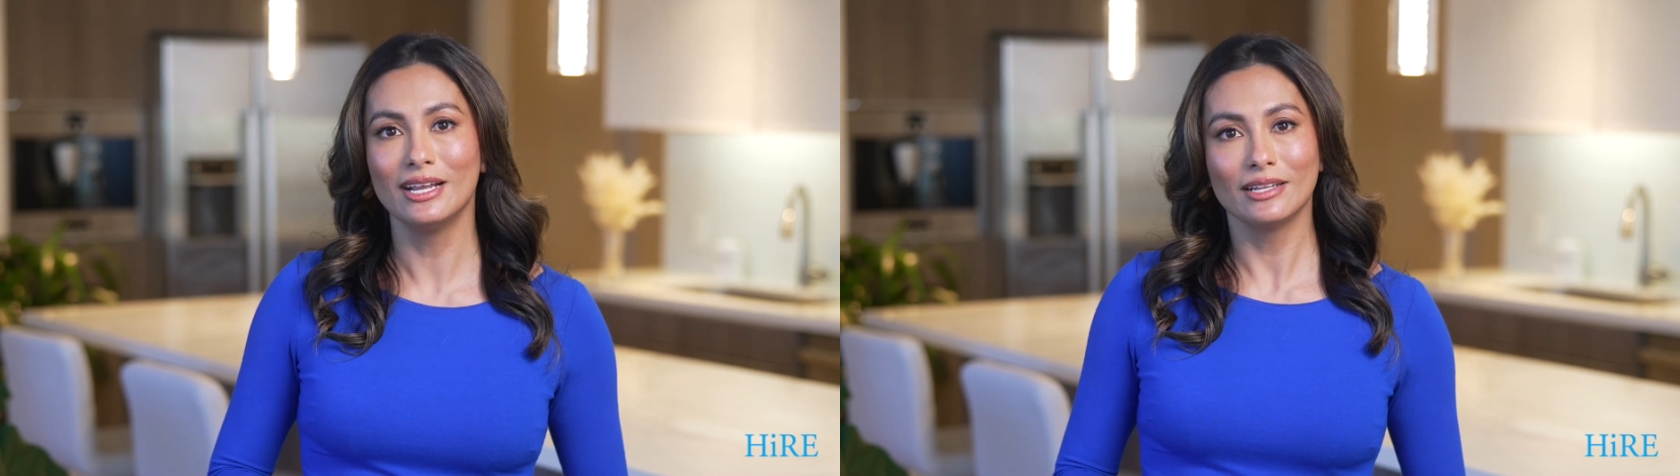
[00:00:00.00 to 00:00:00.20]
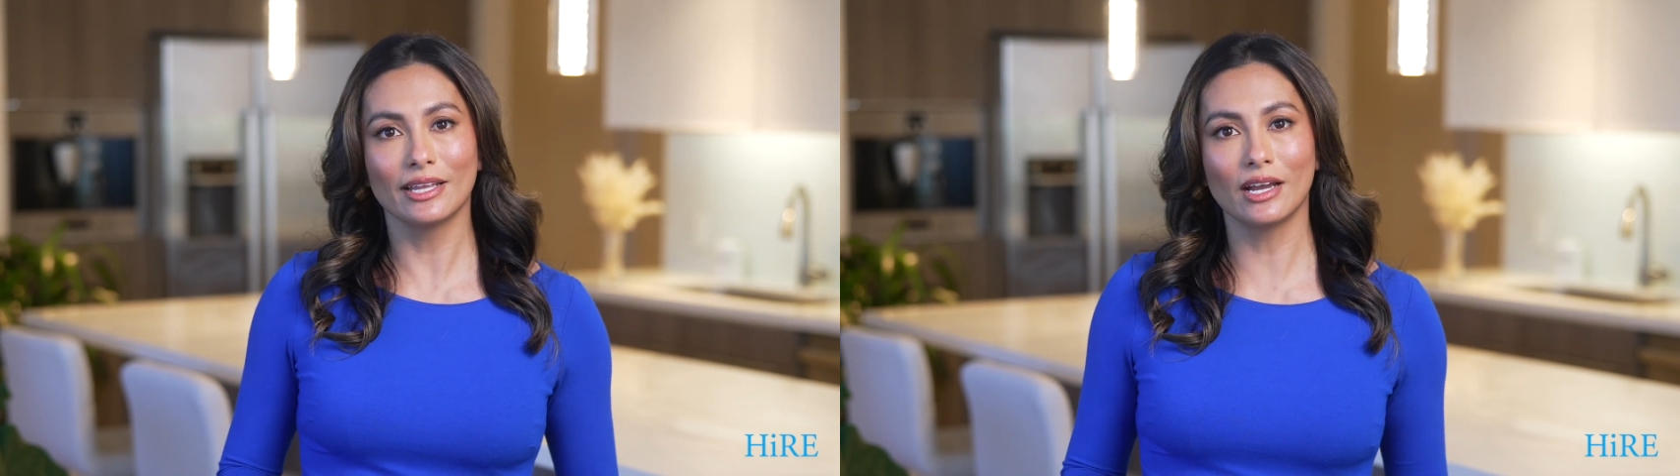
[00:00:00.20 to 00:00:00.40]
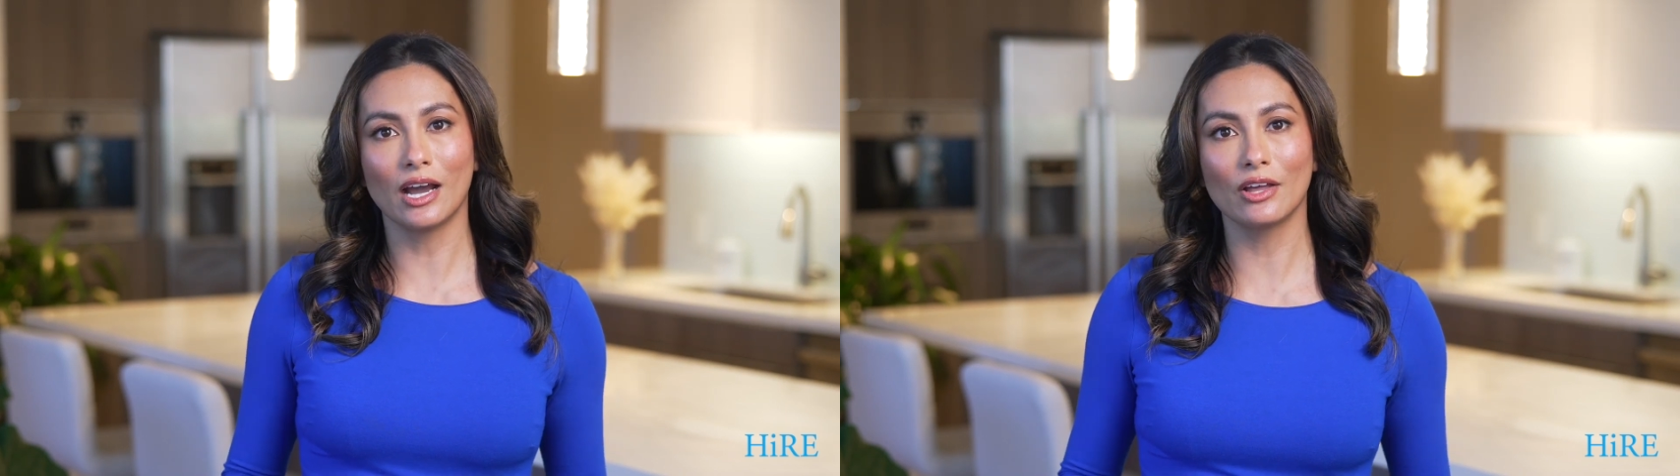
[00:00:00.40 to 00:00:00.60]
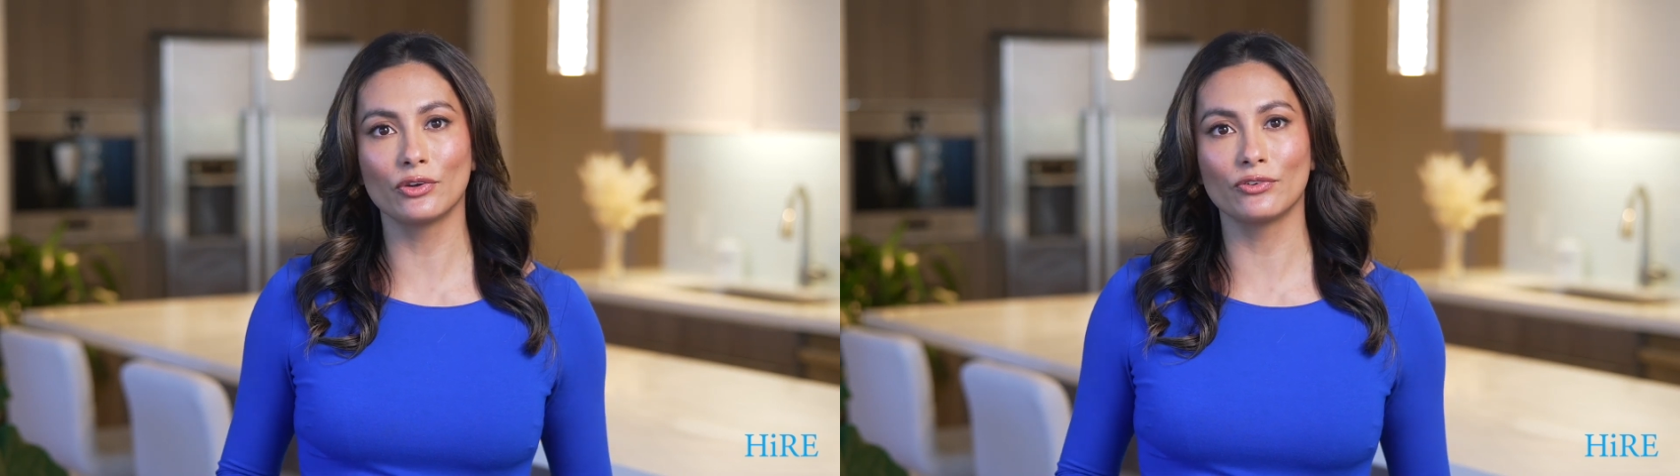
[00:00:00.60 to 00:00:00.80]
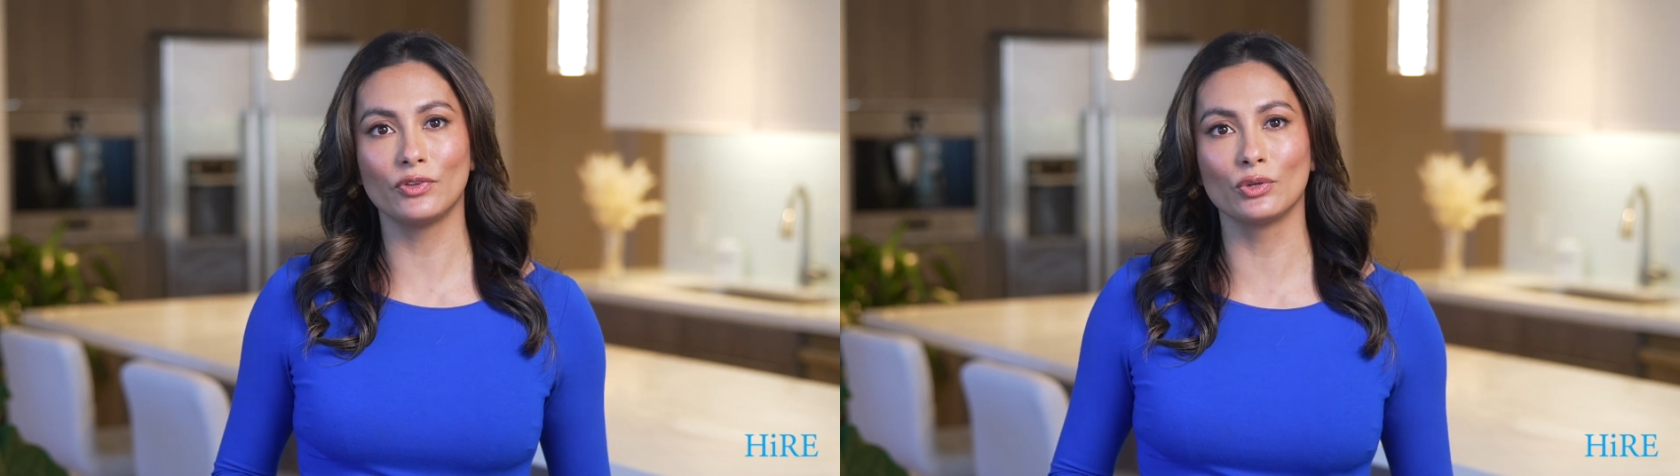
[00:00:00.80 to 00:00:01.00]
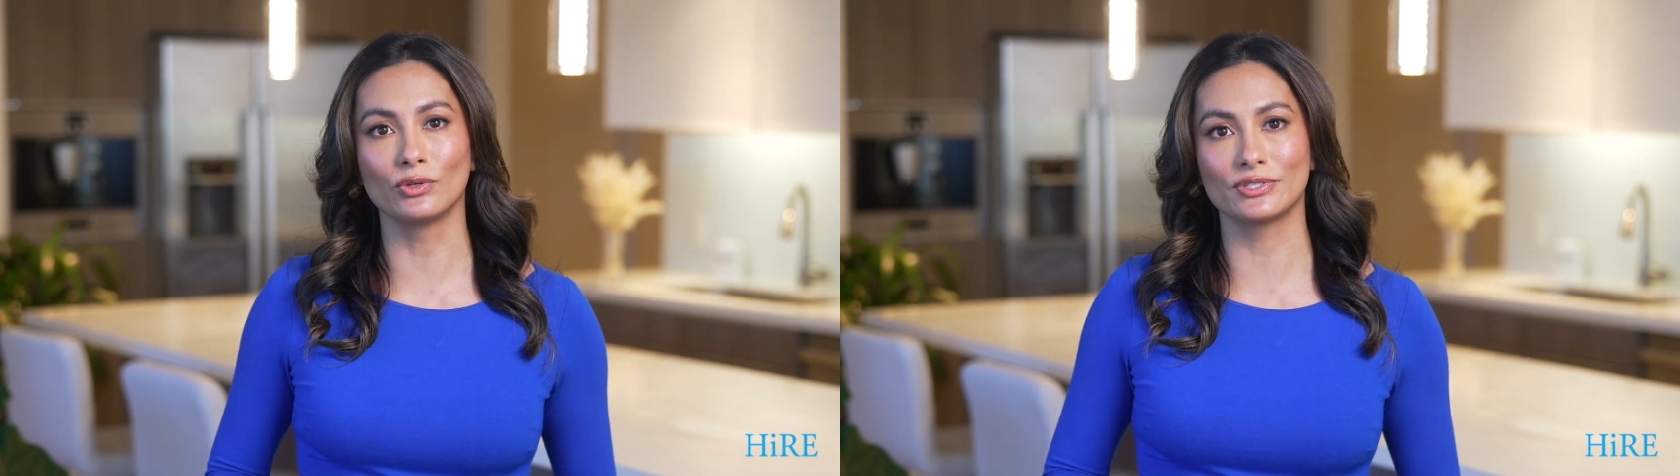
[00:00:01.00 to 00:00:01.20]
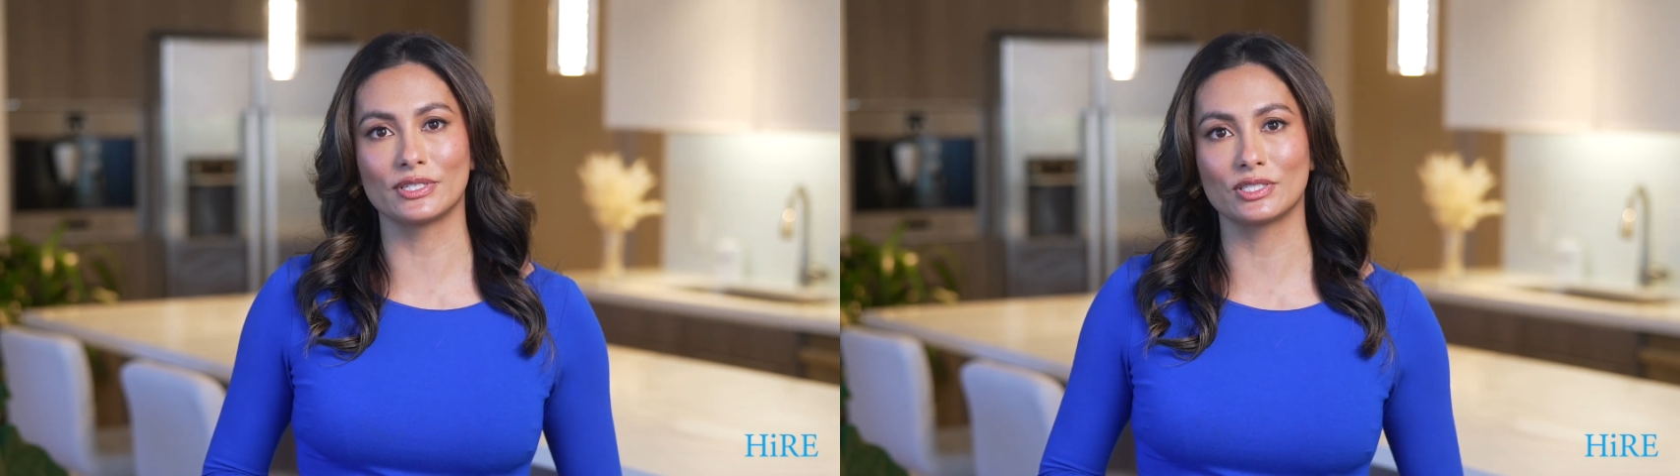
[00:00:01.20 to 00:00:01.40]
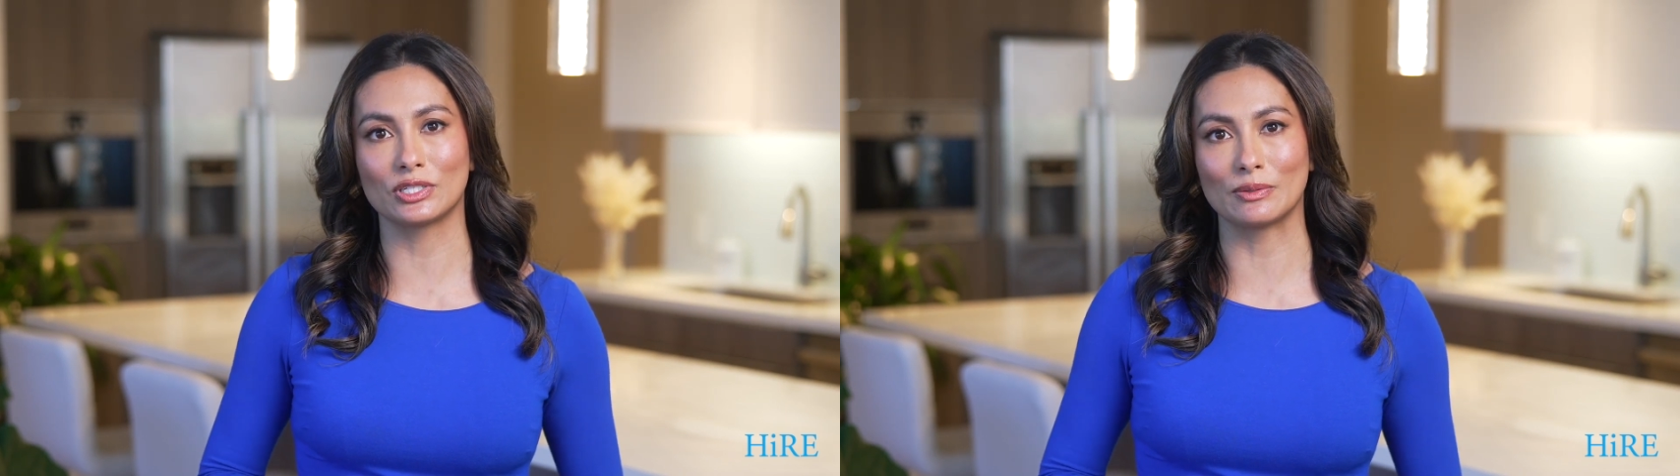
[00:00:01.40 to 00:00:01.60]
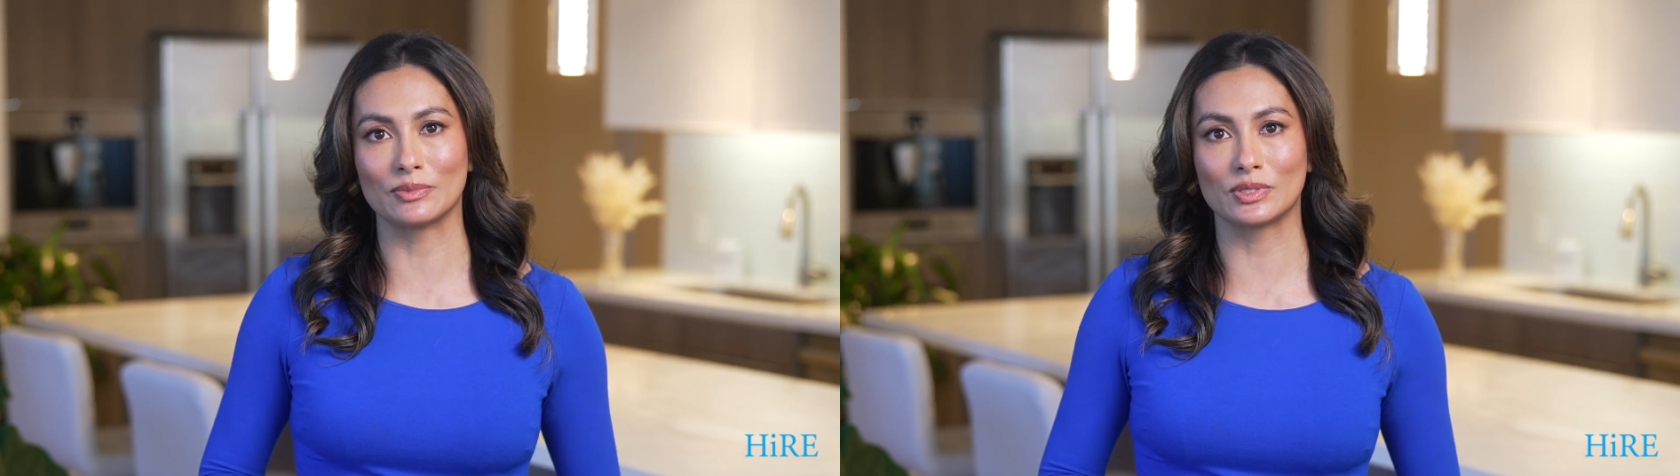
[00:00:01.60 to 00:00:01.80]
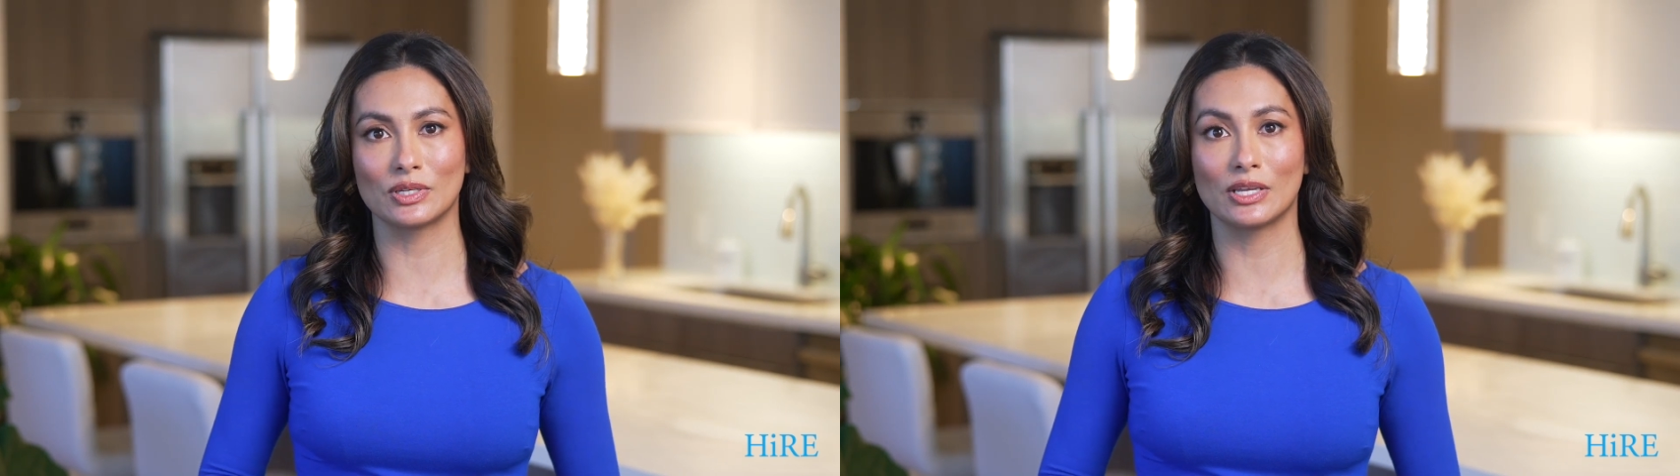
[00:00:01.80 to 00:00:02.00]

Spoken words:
Like other feudal systems